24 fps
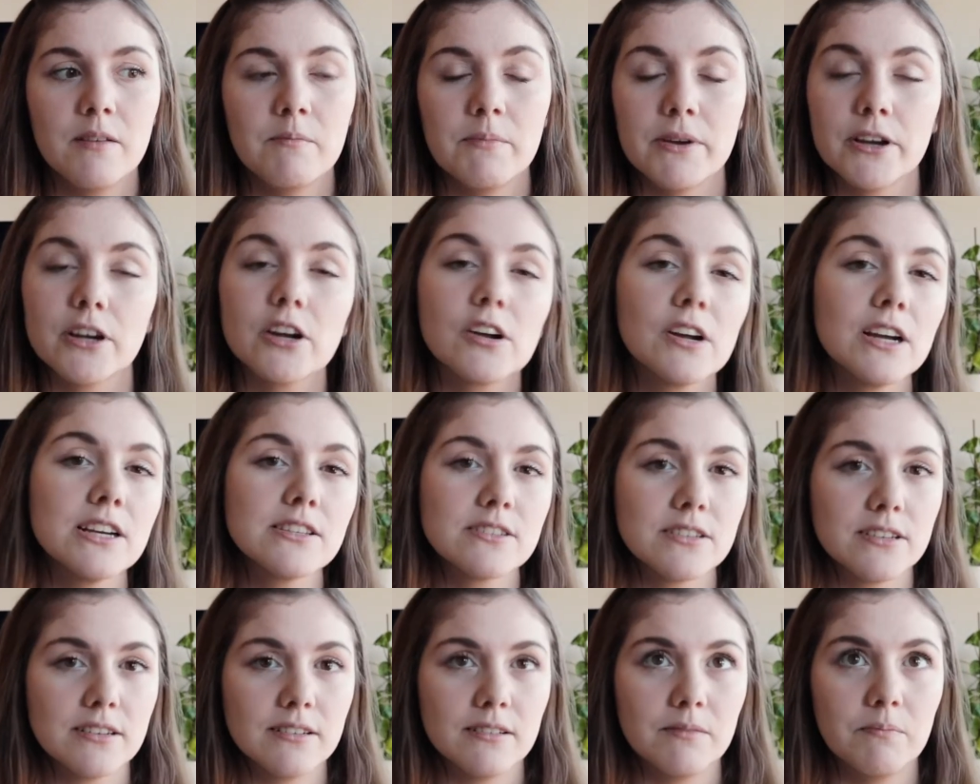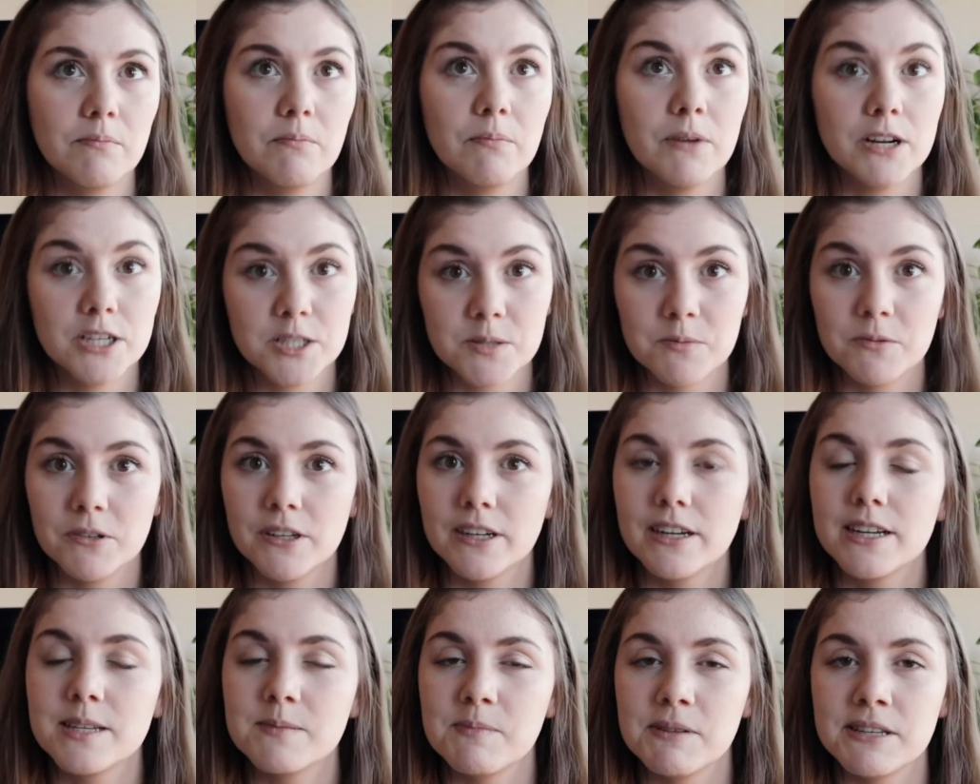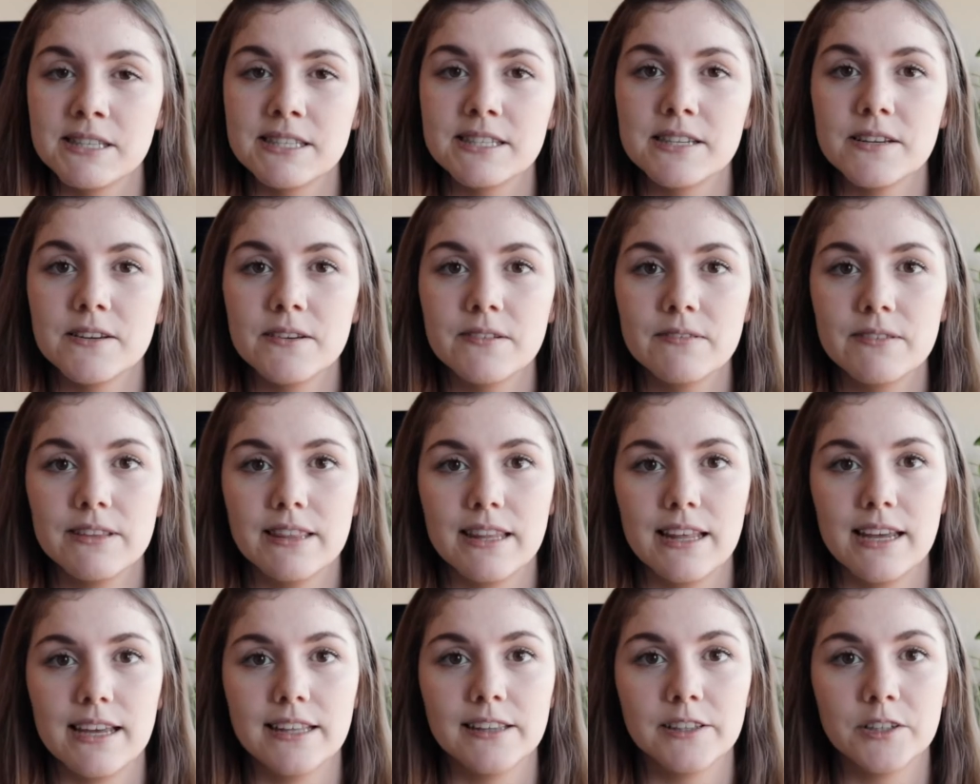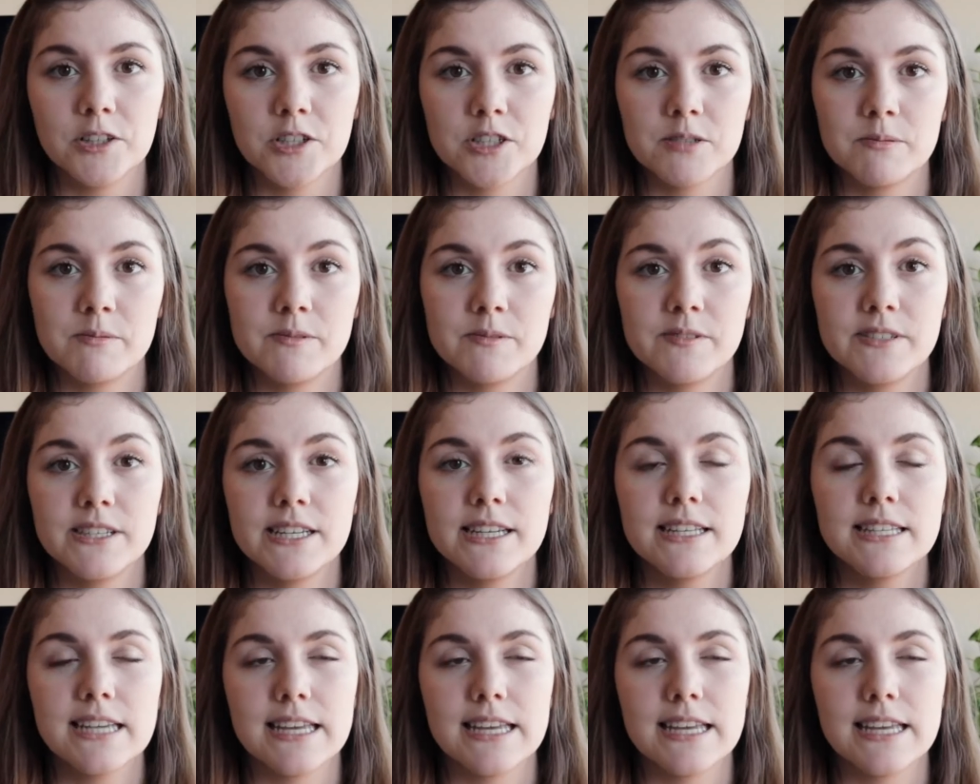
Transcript: Baker Creek's much more expensive than Little Shop of Seeds.